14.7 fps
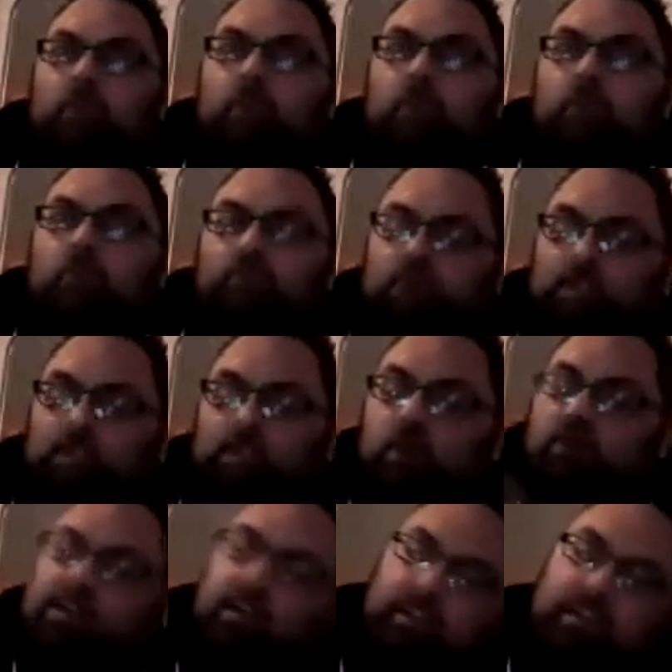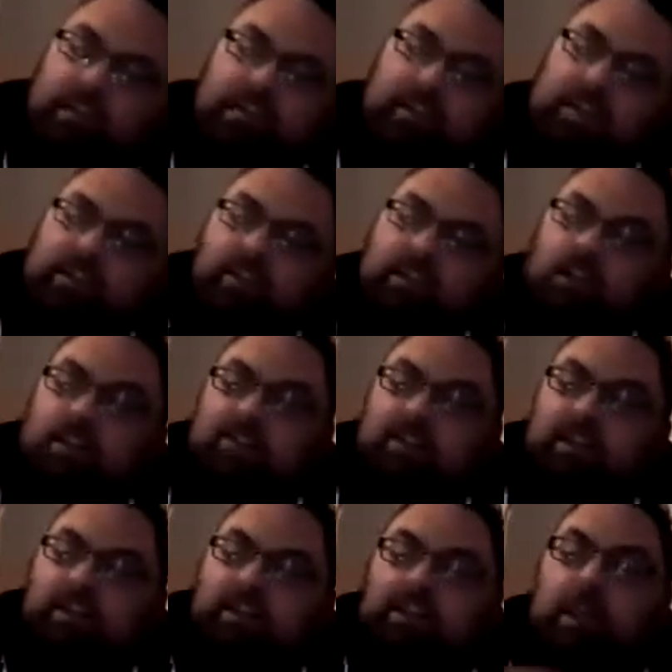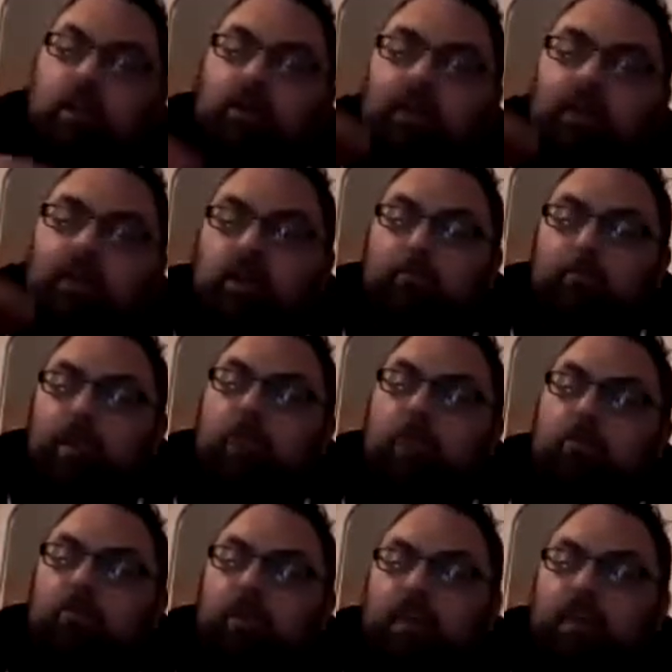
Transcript: Results like this against Ardsley, is that only going to build on